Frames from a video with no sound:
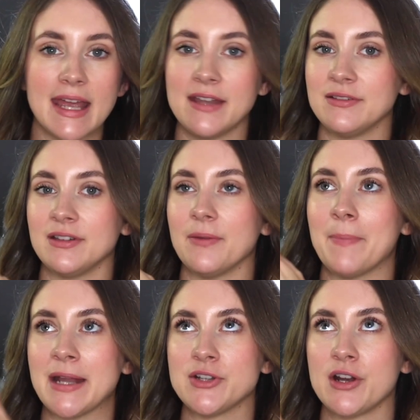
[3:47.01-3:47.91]
And
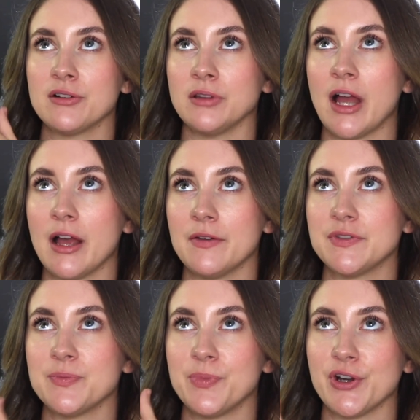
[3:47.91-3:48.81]
my daughter
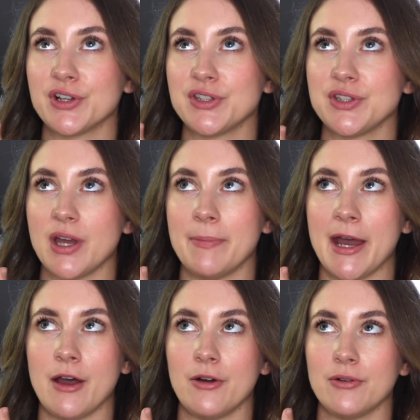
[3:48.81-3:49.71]
loves books
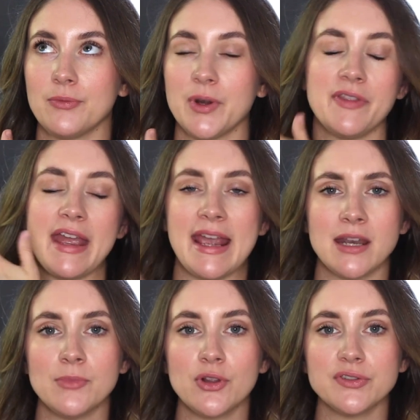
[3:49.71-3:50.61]
about where the
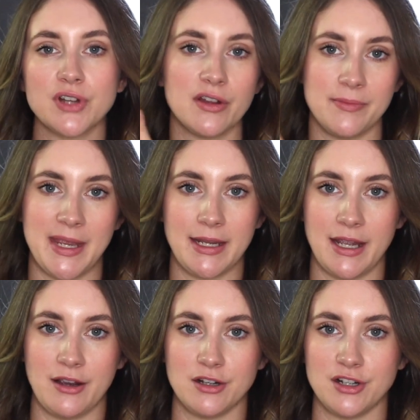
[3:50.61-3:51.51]
animals are the main
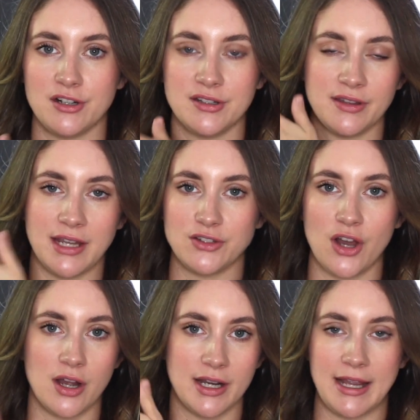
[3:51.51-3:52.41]
characters and like
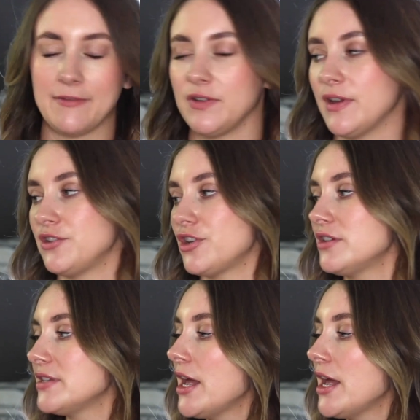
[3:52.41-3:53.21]
talk and have adventures.